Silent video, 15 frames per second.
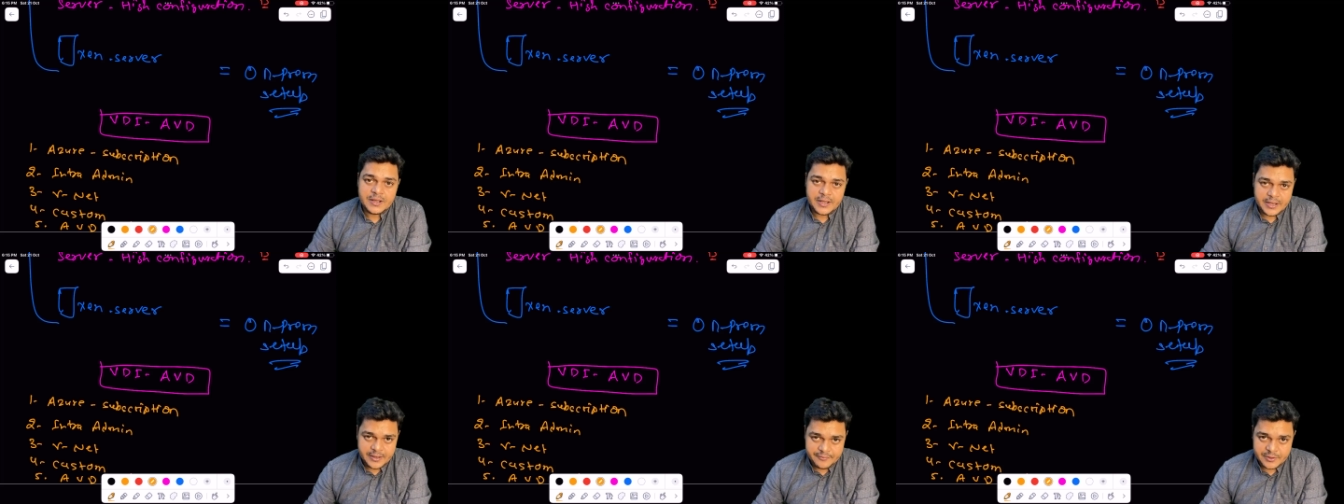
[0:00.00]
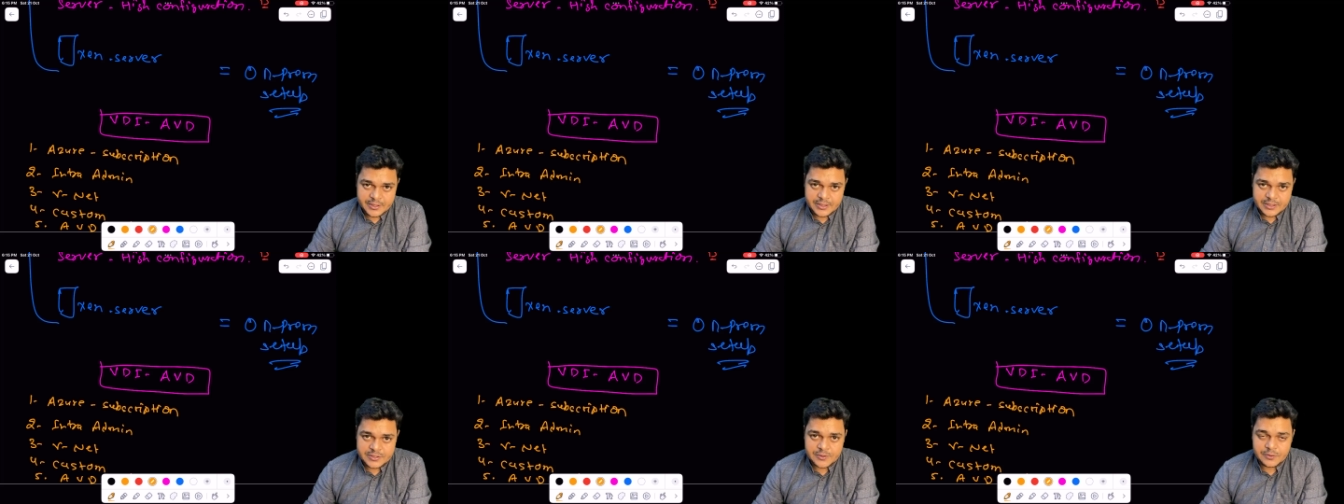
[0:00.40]

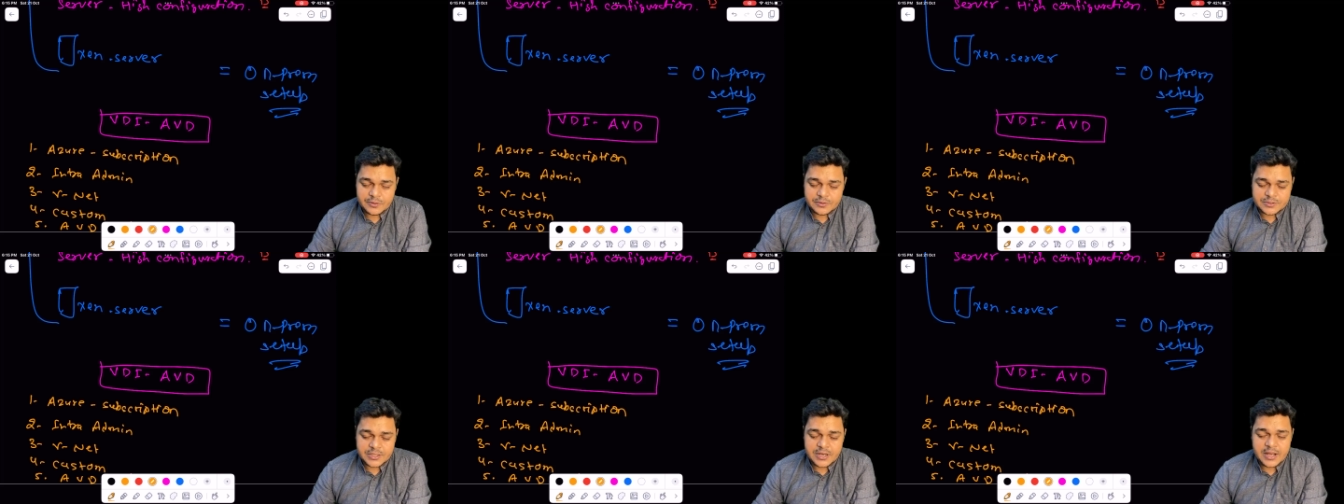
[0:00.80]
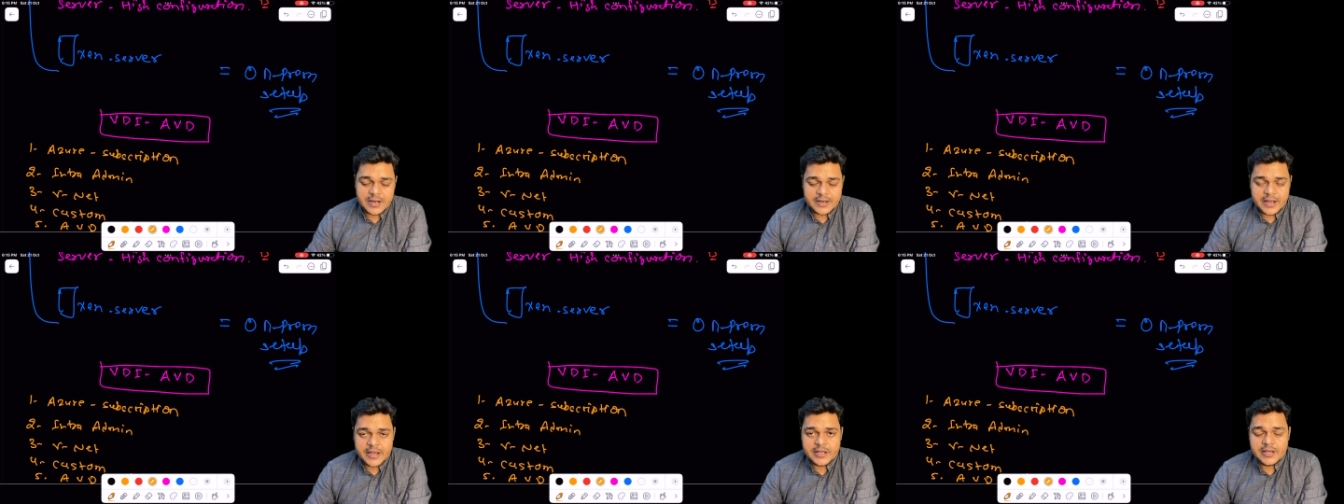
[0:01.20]
AVD solution or
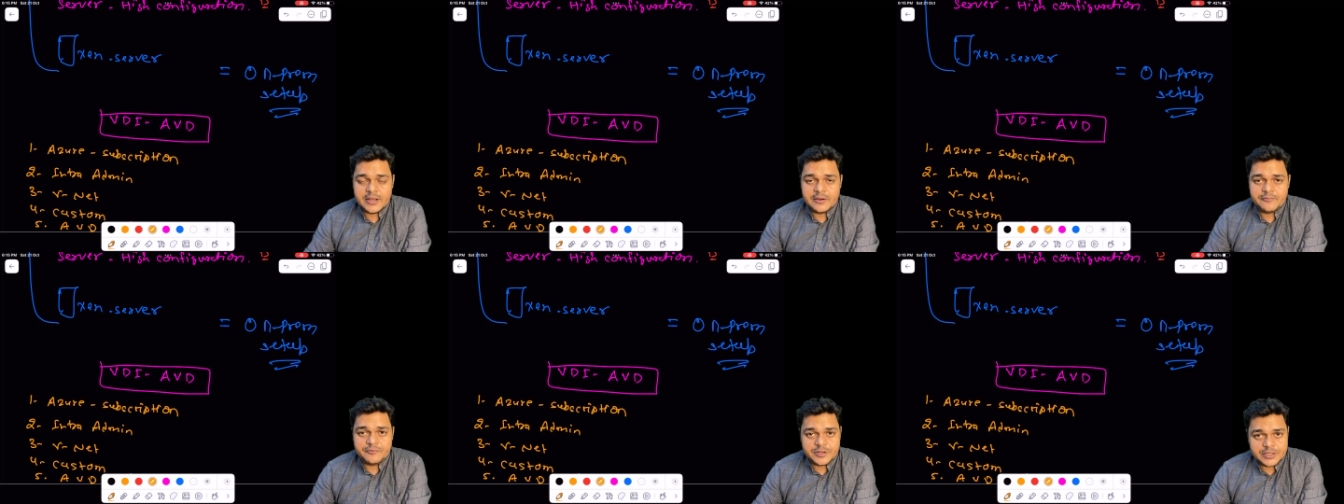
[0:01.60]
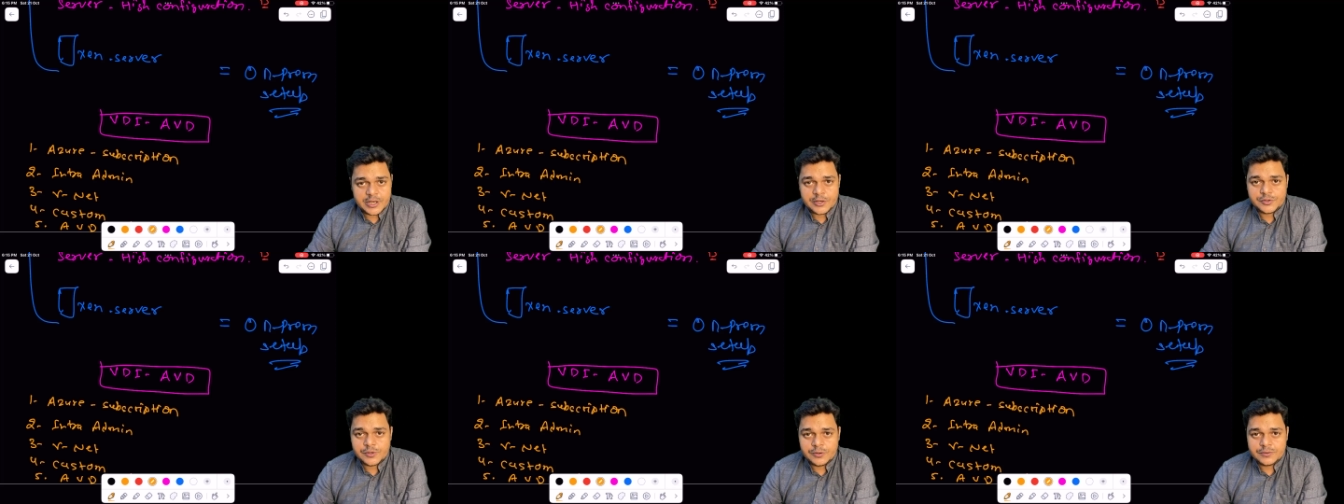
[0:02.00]
uh,
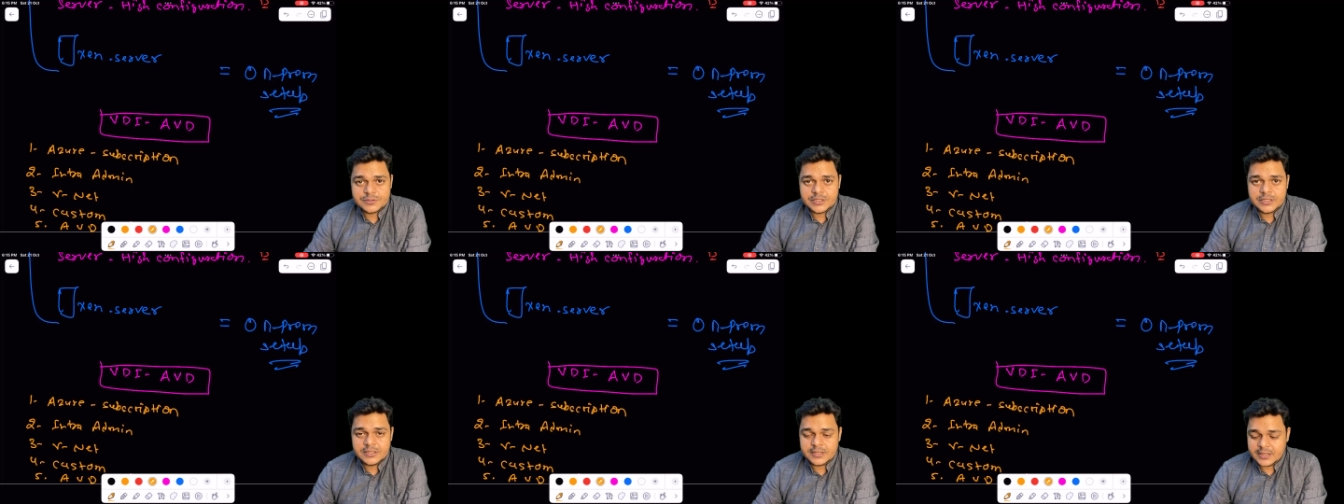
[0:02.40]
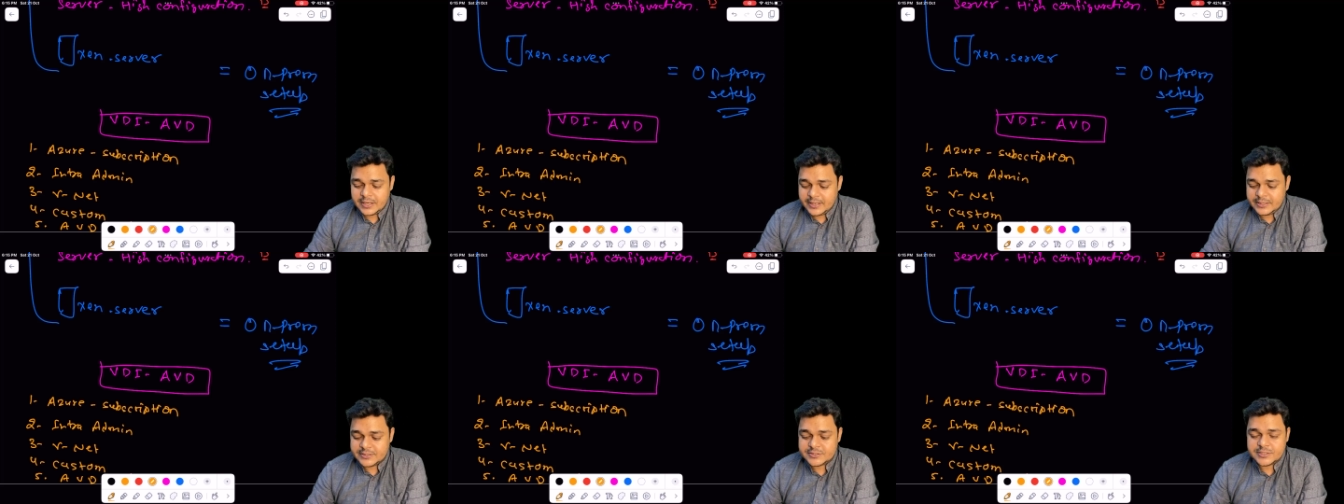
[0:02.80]
VDI solution
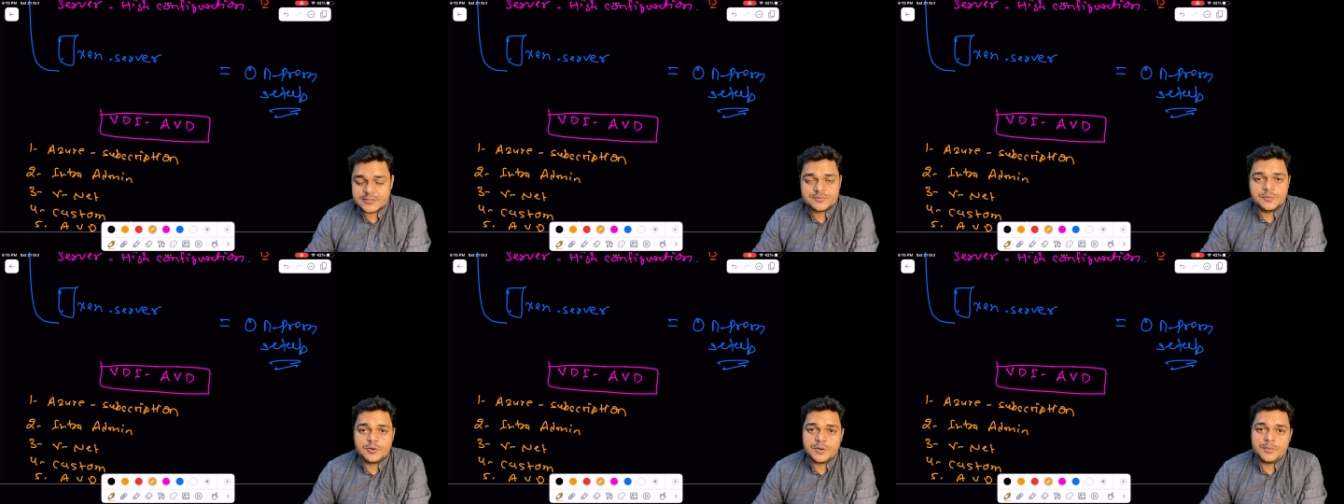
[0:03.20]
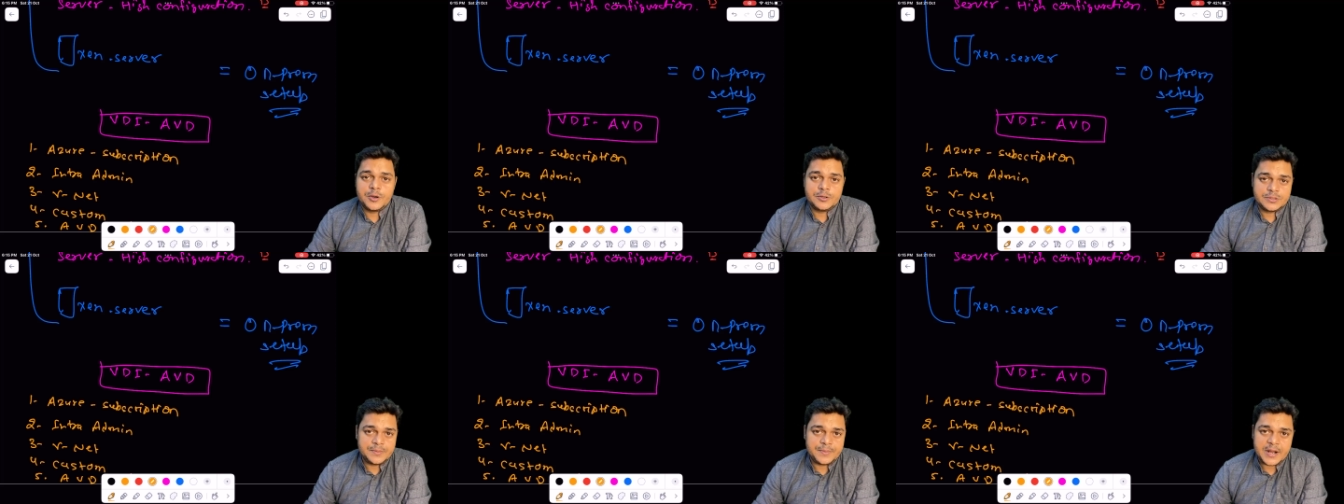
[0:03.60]
and discuss more
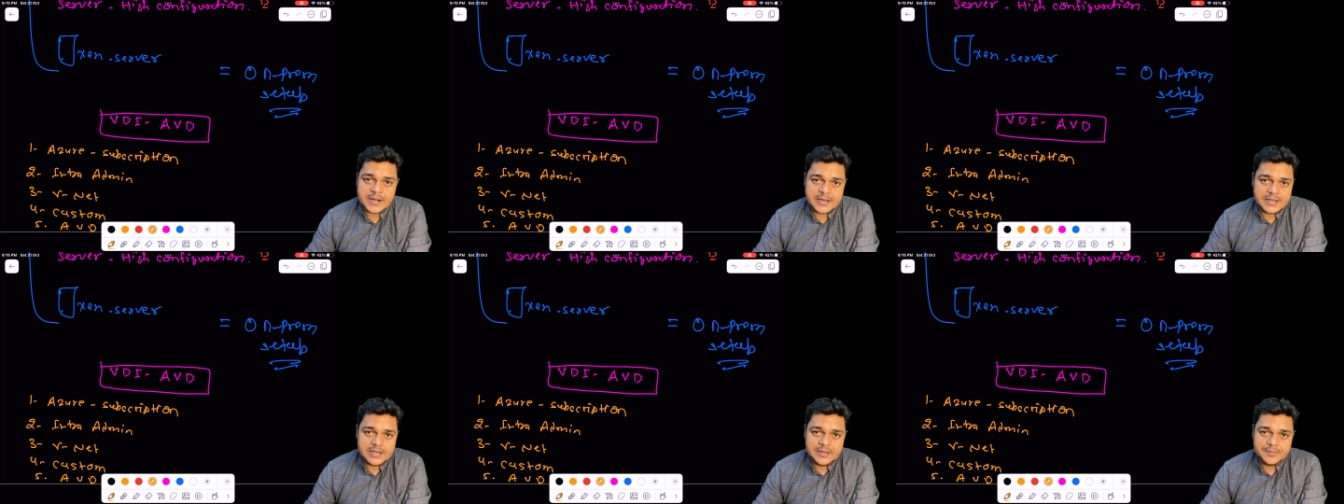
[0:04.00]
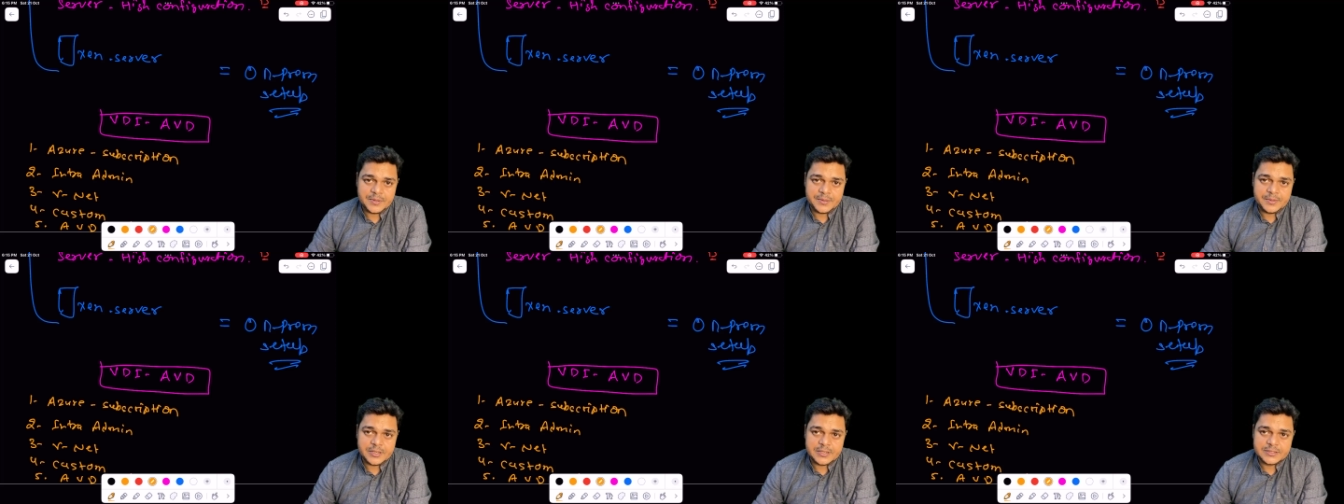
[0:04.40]
about the practical
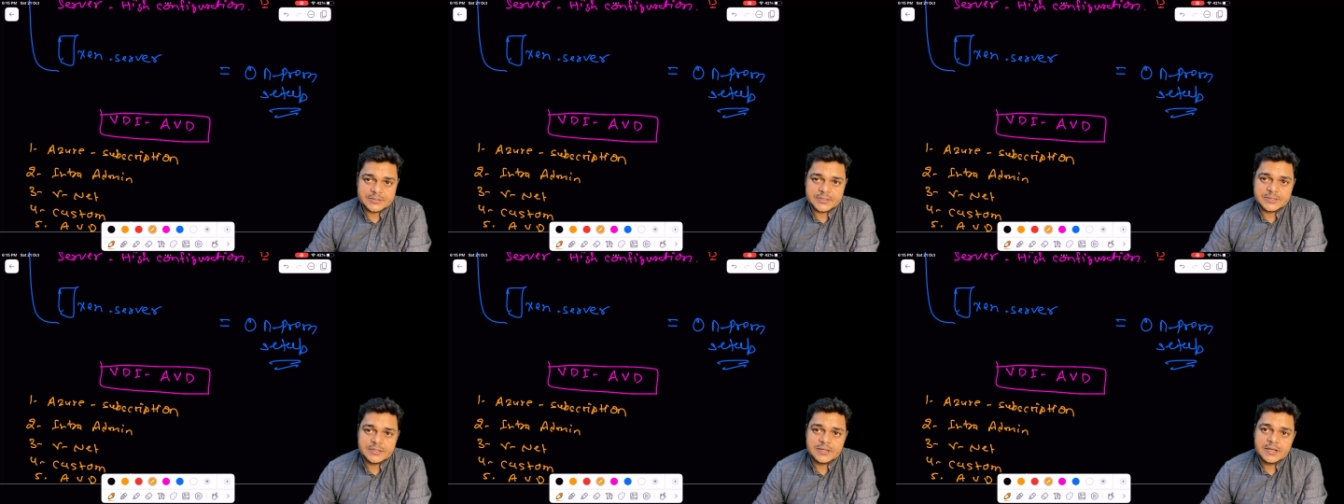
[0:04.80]
implementation.